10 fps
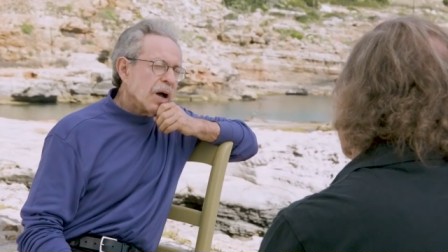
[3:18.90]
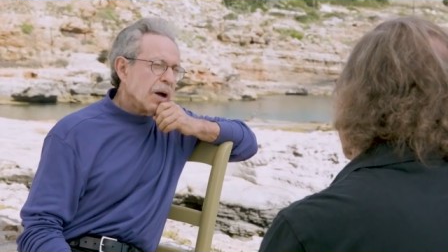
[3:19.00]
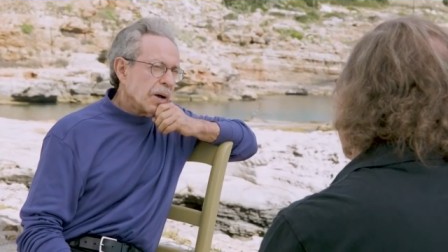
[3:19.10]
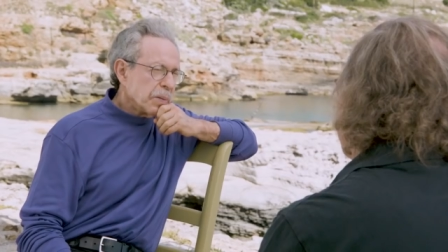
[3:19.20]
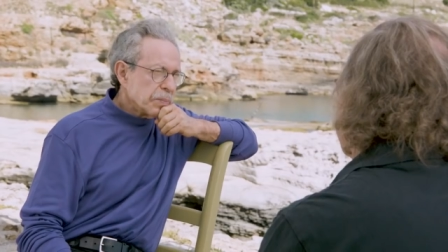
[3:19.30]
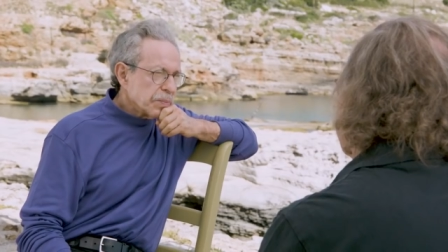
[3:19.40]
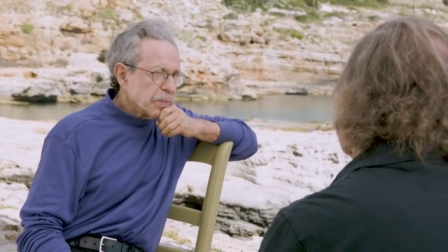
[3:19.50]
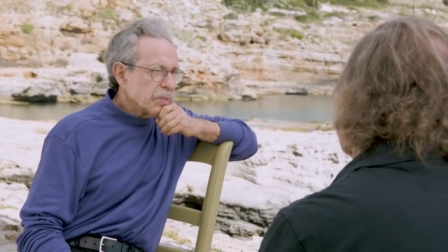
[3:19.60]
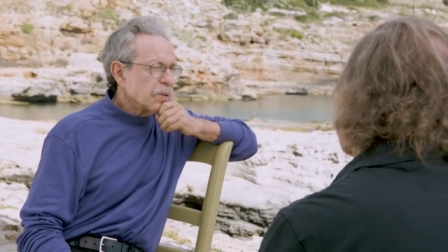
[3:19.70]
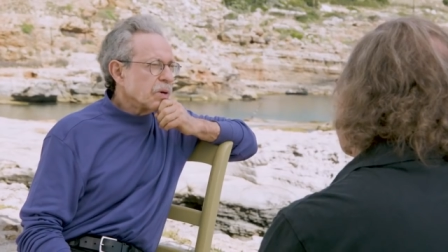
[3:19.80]

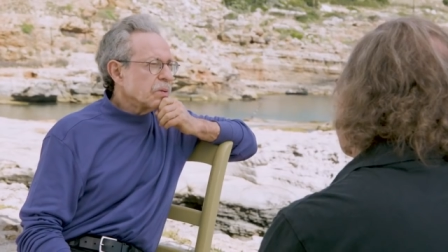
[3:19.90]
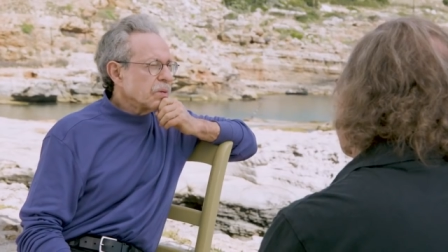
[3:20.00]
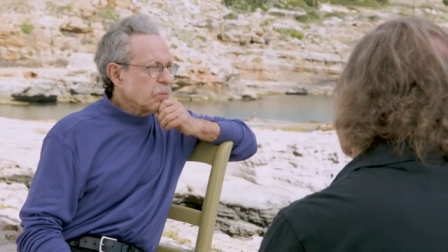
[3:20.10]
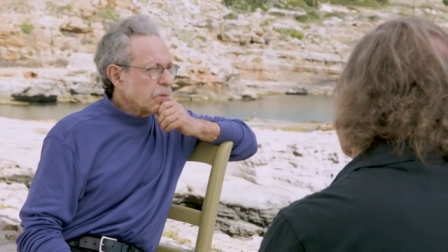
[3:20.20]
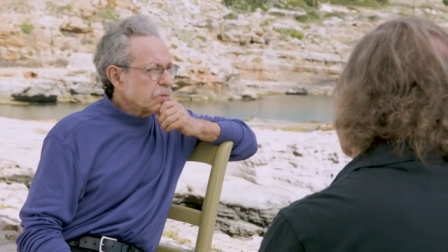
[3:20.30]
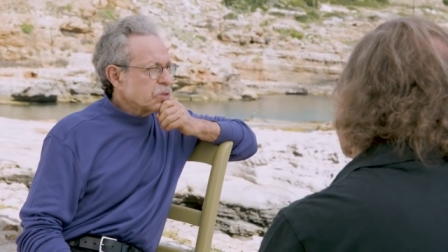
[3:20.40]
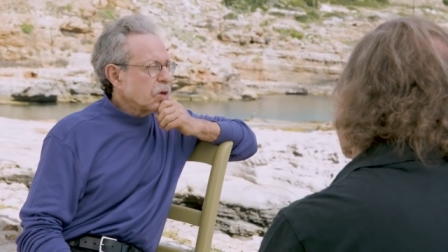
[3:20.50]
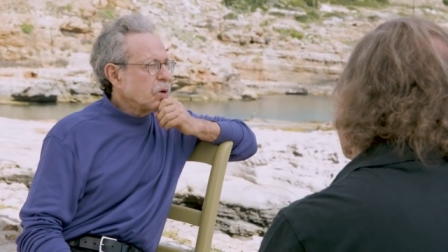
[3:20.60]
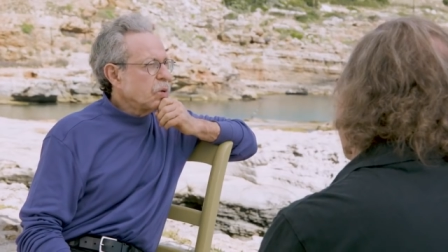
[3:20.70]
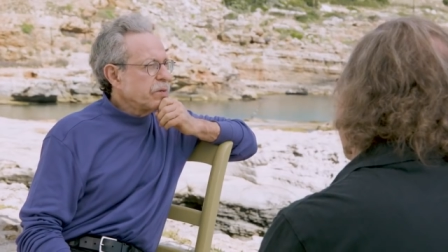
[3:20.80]

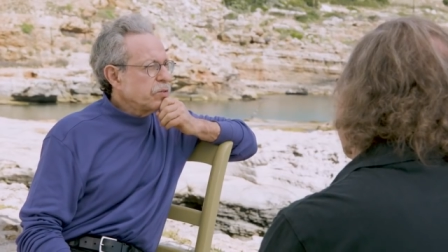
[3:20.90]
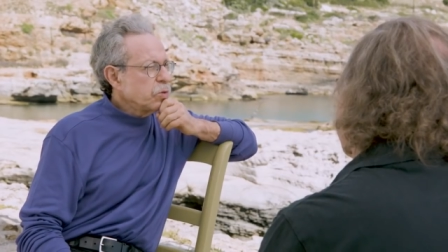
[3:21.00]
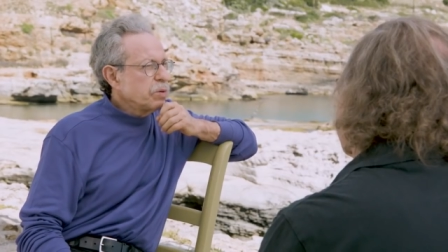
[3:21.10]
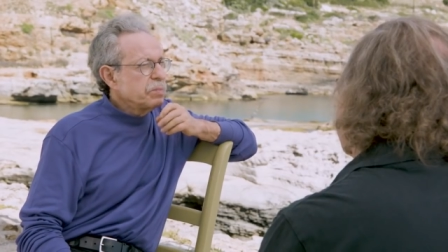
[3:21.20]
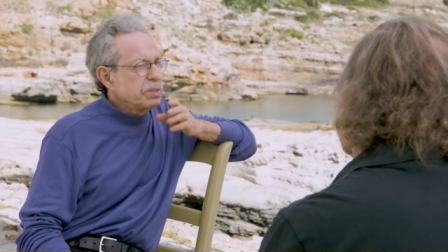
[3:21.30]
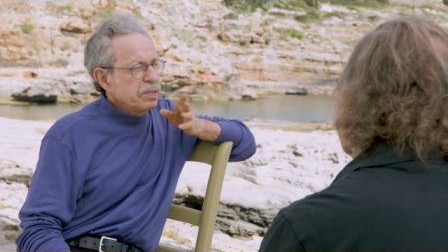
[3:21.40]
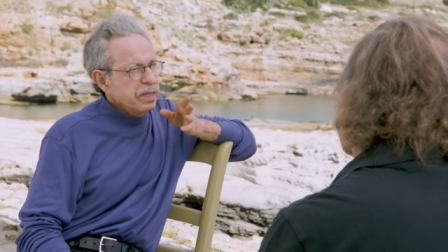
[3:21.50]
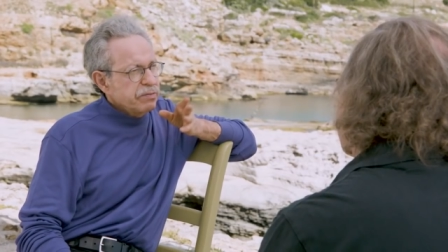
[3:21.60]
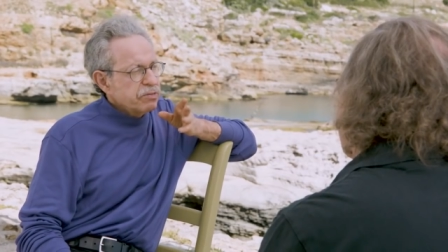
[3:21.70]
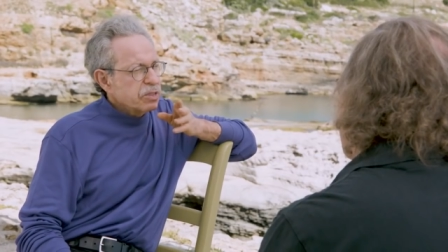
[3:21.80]
So, if you would
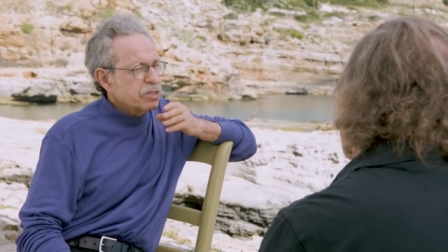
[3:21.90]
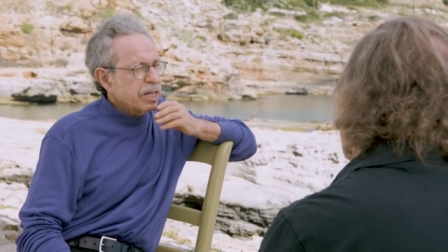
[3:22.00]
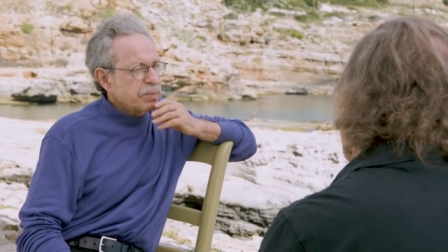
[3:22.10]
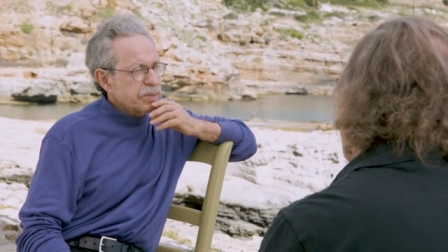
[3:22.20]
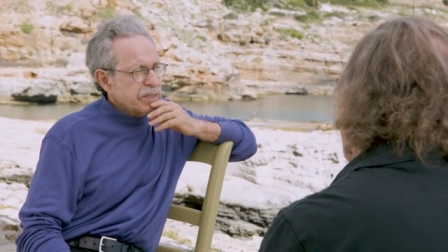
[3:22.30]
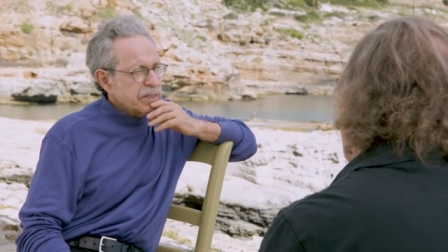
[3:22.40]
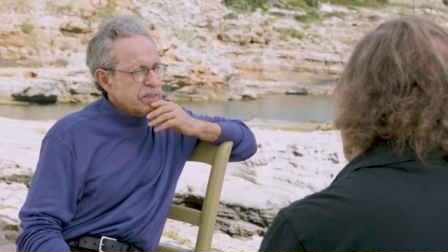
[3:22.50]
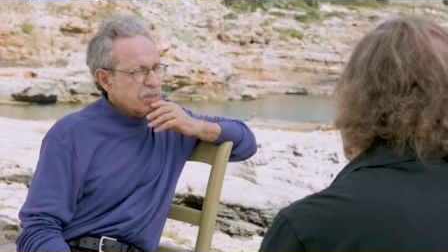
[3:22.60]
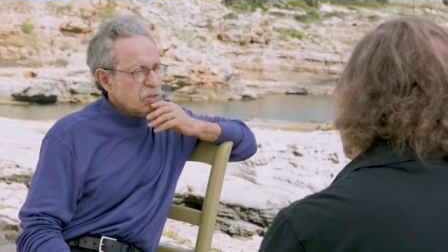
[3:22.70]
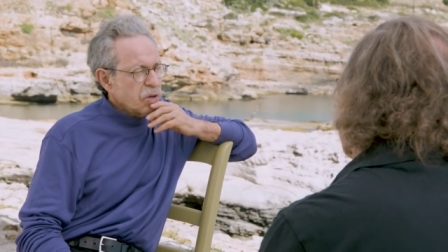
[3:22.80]
believe, for example, that
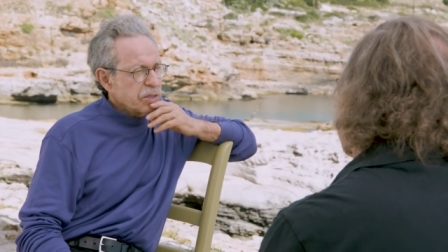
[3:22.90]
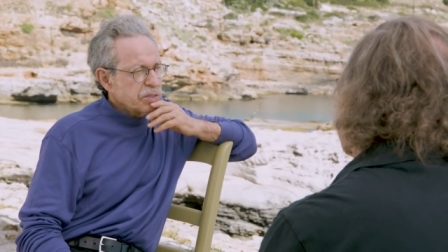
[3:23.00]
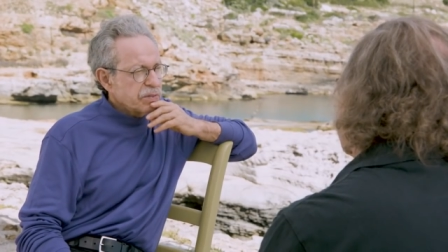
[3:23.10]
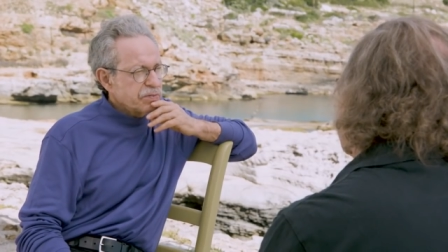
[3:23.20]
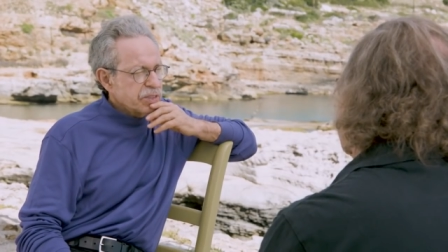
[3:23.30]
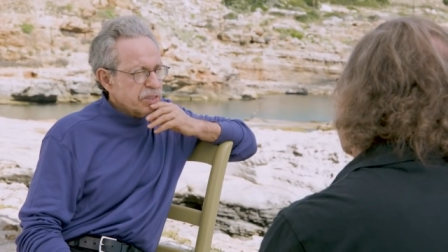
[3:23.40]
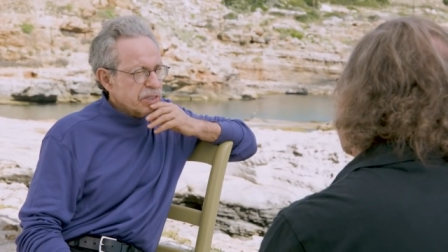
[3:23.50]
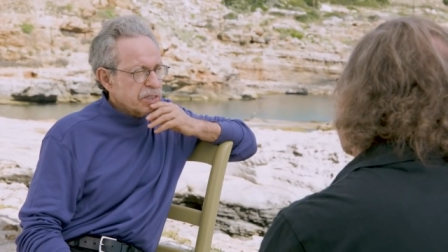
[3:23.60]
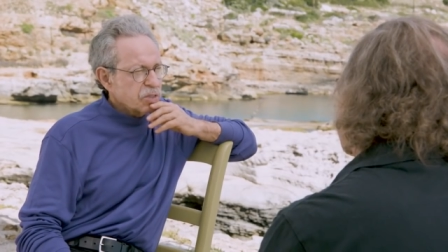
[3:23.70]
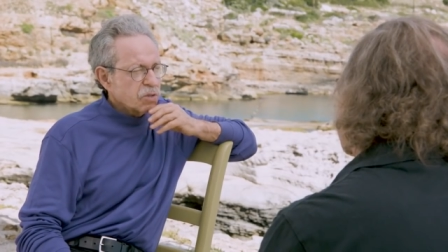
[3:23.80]
the laws of
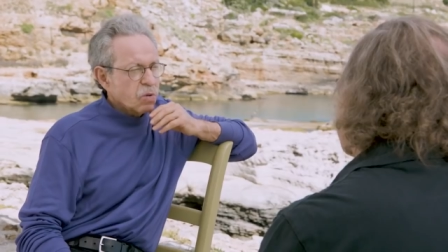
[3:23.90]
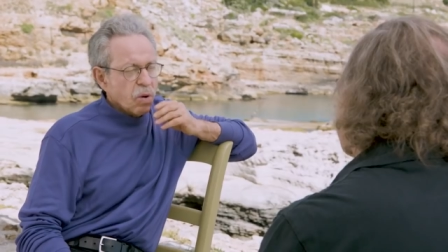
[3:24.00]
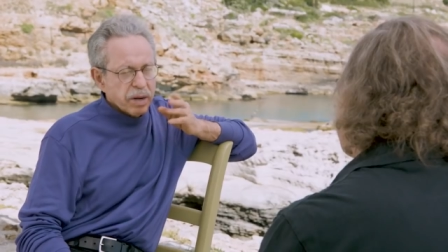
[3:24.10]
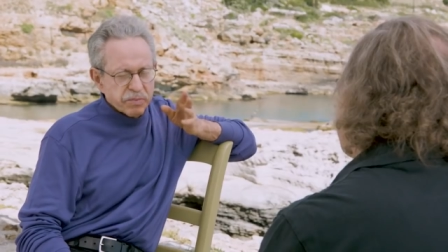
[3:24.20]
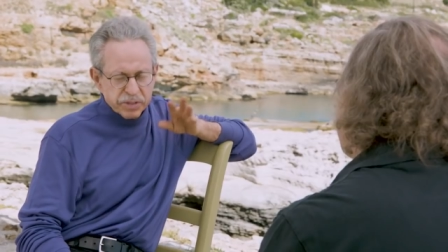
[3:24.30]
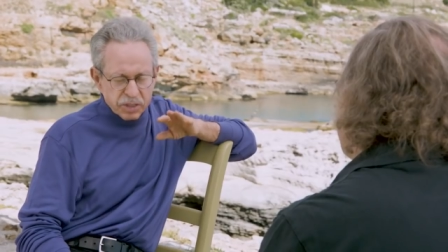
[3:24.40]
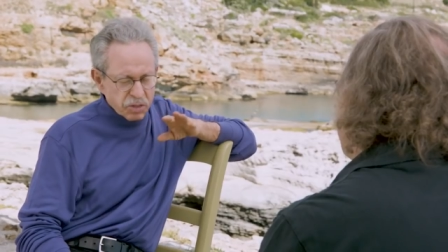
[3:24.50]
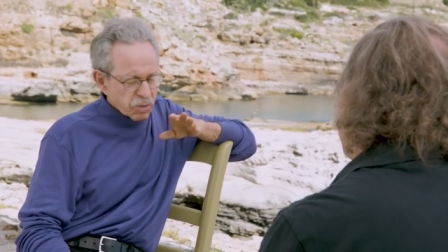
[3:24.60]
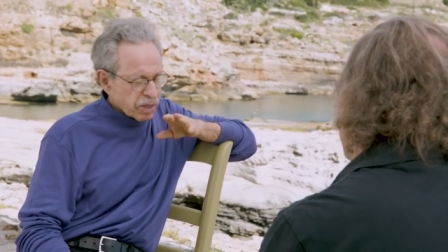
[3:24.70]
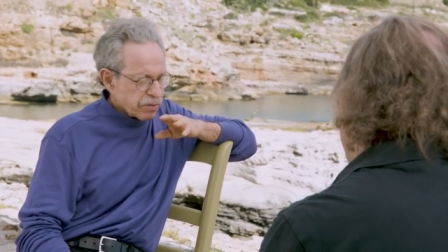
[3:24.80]
physics or quantum
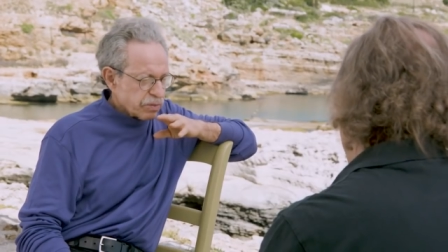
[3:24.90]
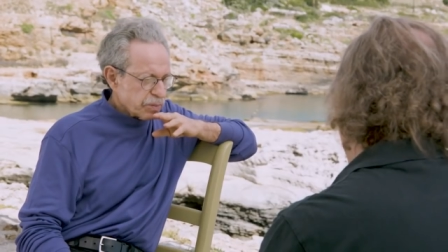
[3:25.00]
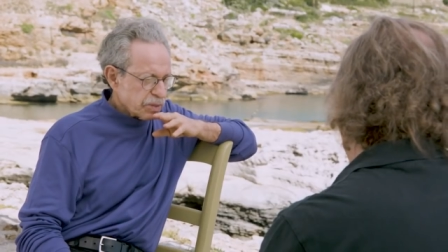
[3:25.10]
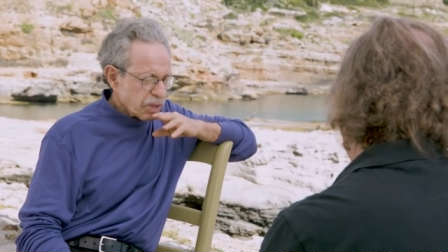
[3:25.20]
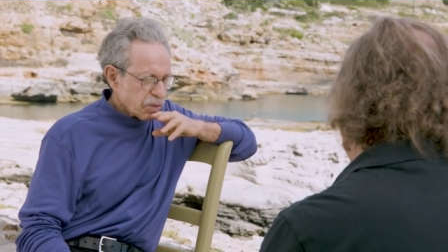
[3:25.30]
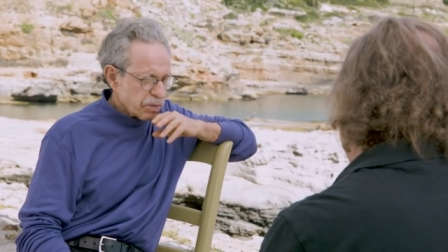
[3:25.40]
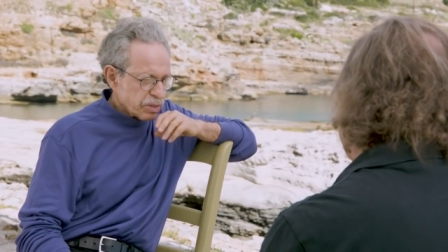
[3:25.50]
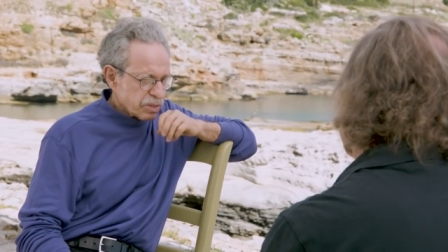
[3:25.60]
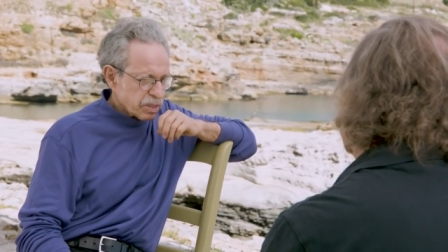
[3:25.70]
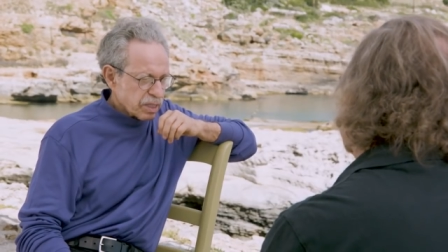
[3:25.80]
physics or whatever below
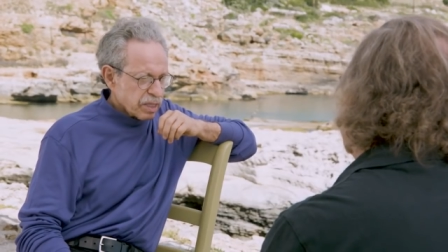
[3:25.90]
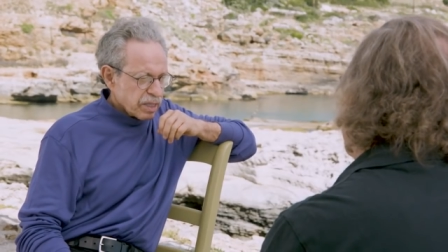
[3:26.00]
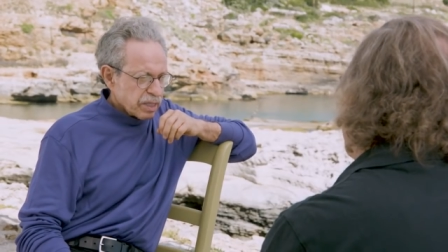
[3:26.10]
is the